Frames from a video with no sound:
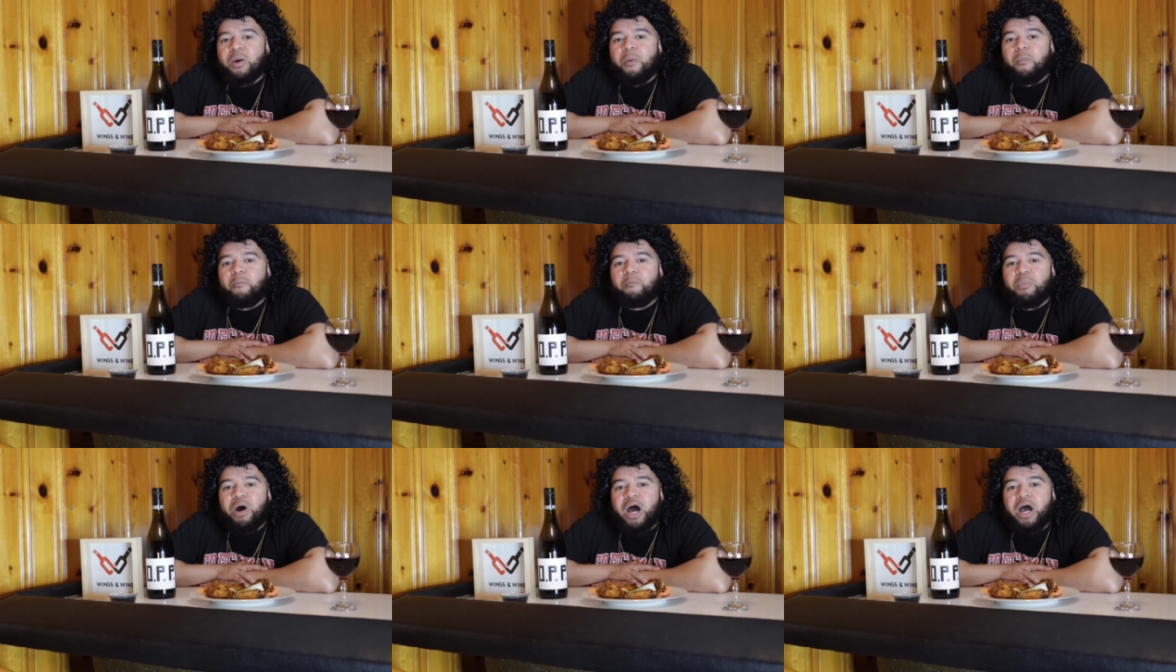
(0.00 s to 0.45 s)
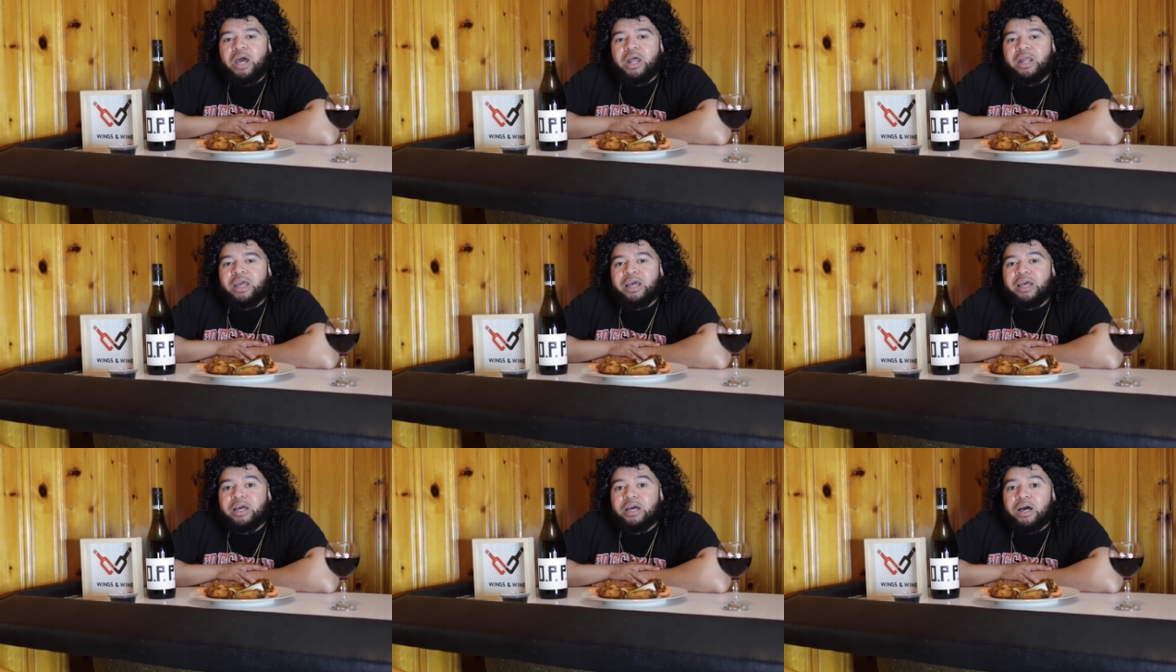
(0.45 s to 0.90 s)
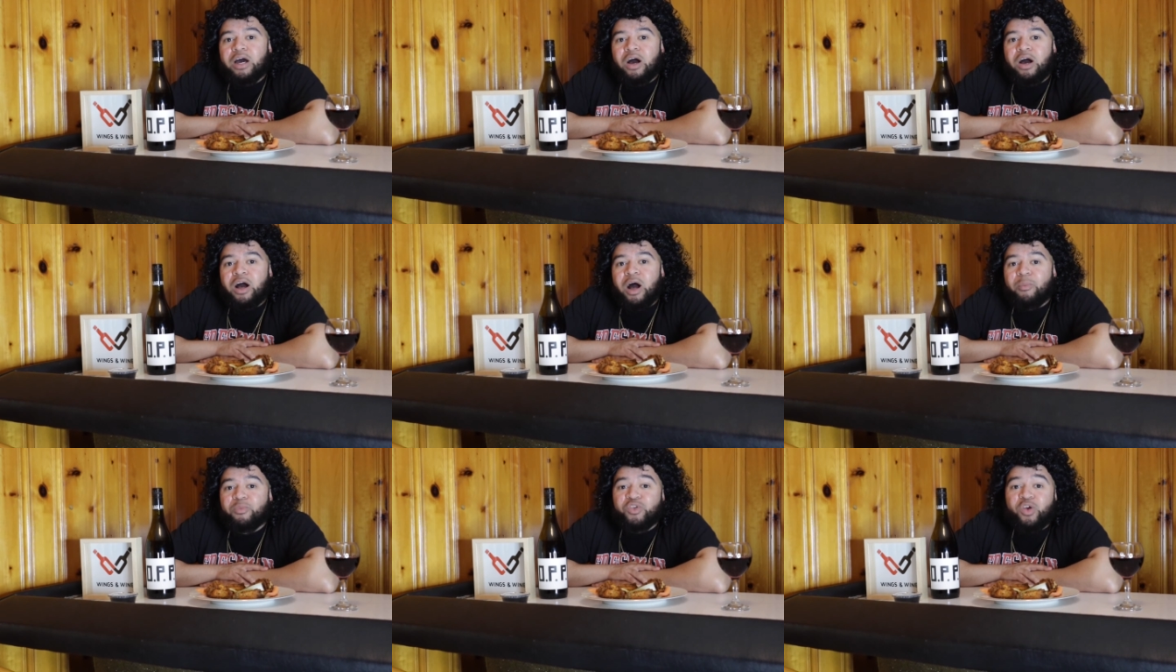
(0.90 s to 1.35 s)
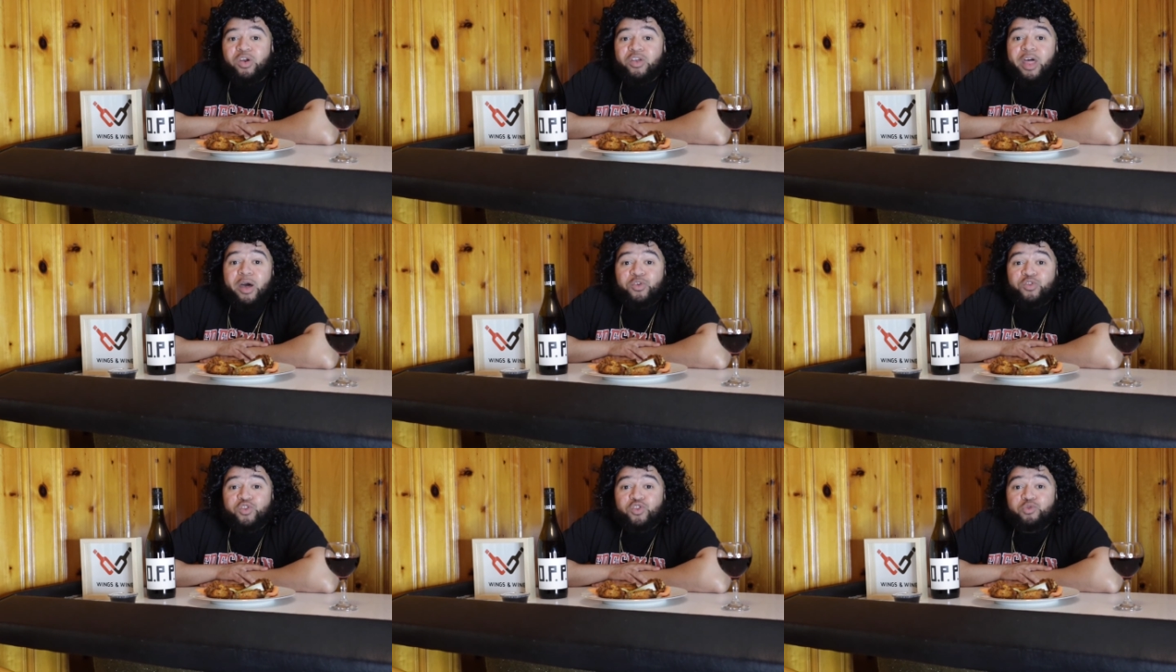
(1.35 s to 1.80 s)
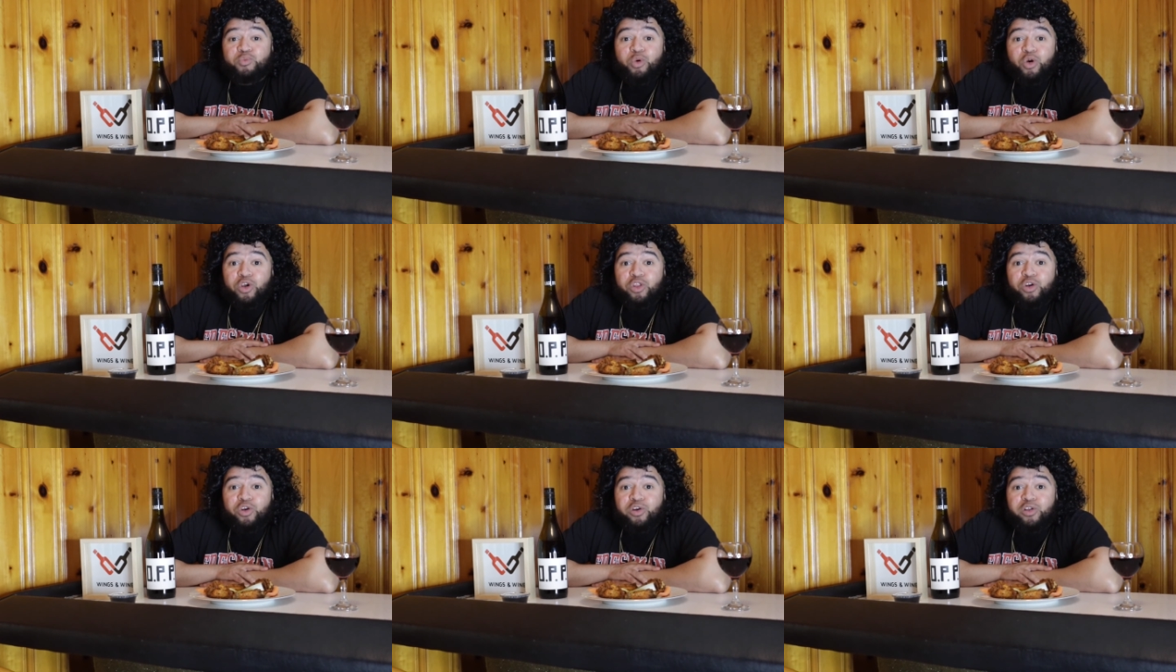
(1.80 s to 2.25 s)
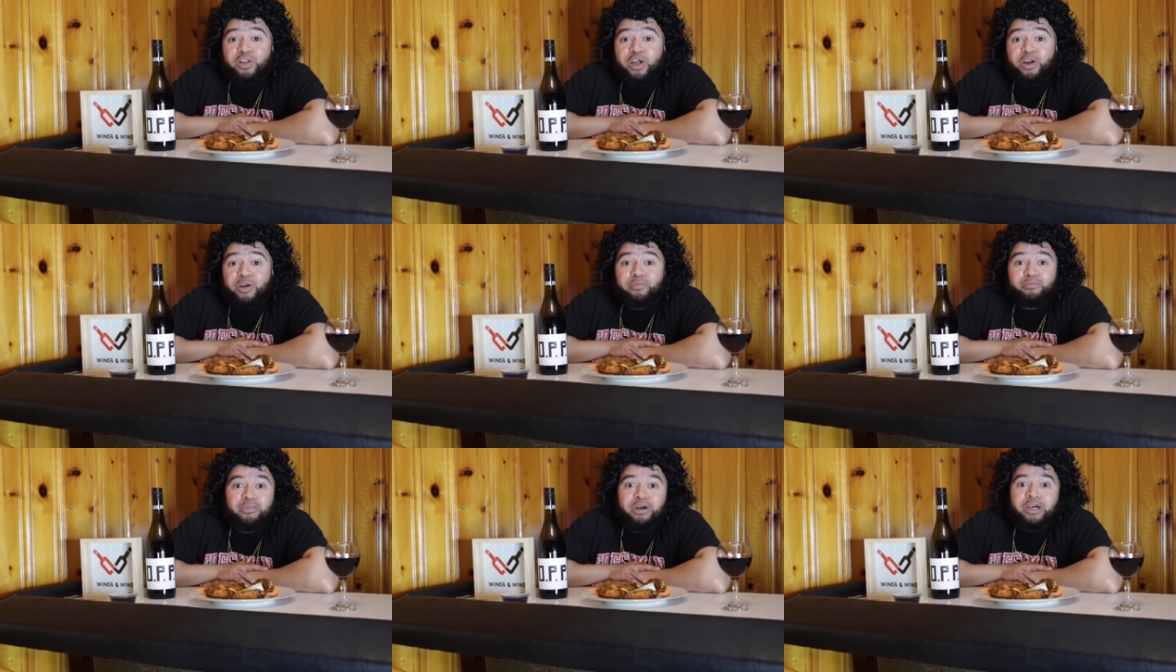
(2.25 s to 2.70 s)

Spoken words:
But I'm sorry, that was a spoiler alert.